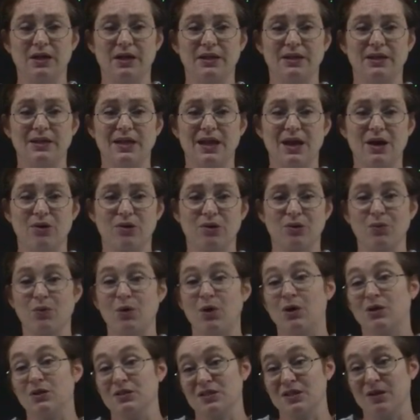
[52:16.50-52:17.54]
and the outer
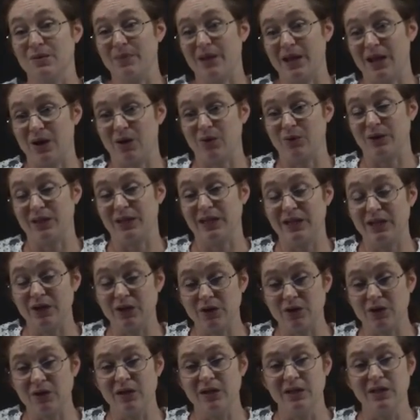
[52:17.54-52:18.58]
wall somehow
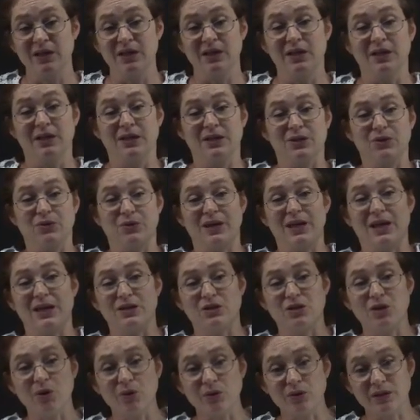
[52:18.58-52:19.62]
here. You can't
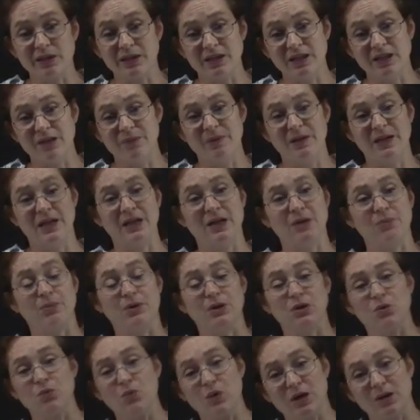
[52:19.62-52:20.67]
totally eliminate it,
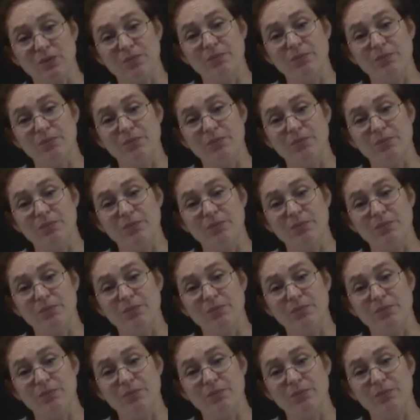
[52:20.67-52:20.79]
but you want to